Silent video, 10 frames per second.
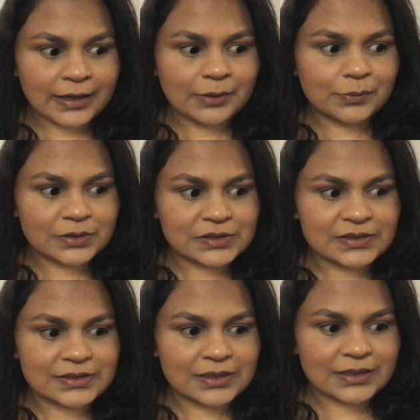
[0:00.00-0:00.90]
it
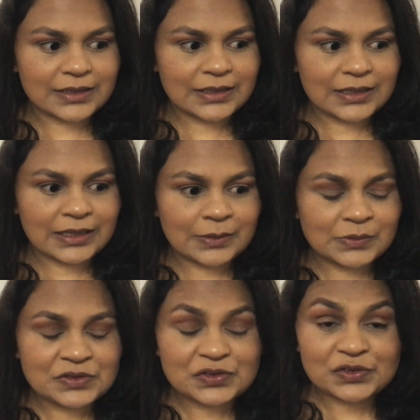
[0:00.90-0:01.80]
was
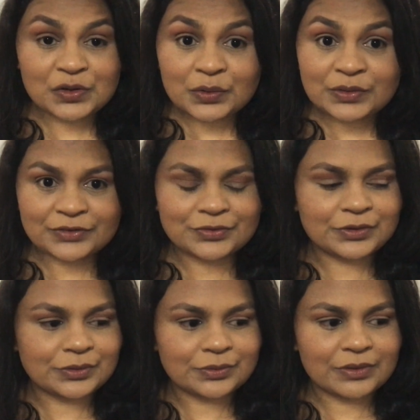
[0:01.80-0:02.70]
so
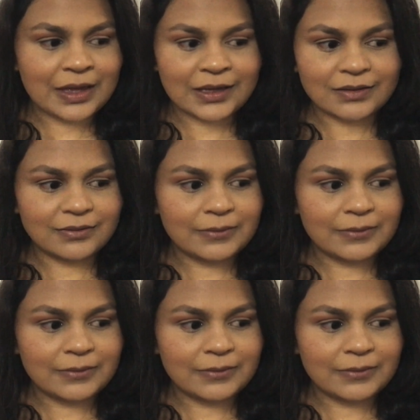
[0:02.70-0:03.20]
difficult that